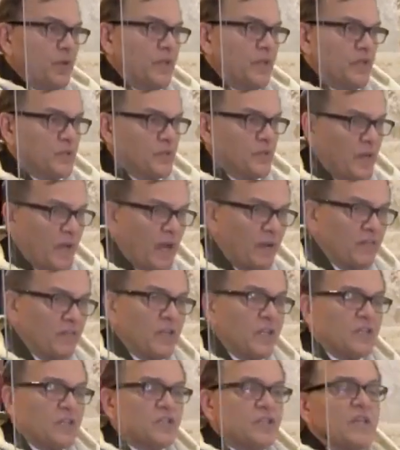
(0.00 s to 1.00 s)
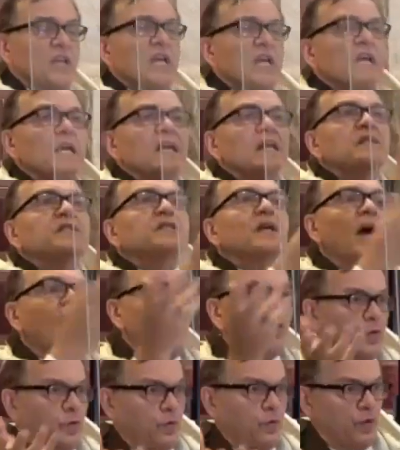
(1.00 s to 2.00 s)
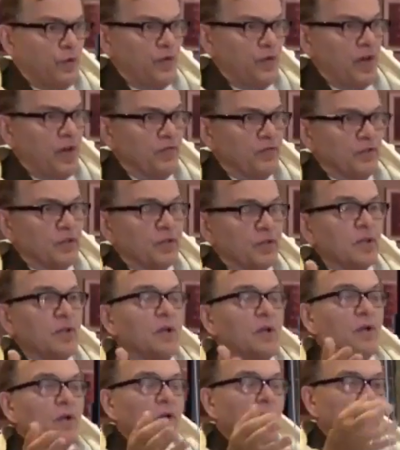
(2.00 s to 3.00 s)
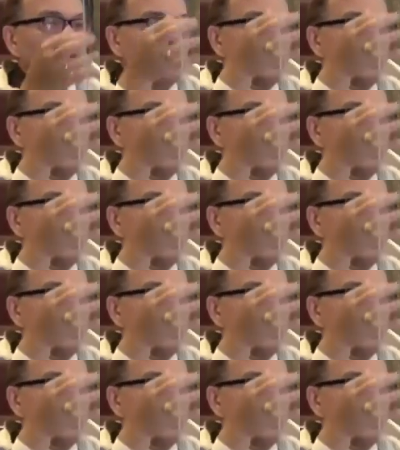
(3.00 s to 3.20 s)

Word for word: as we have it is the is the outgrowth of it, right?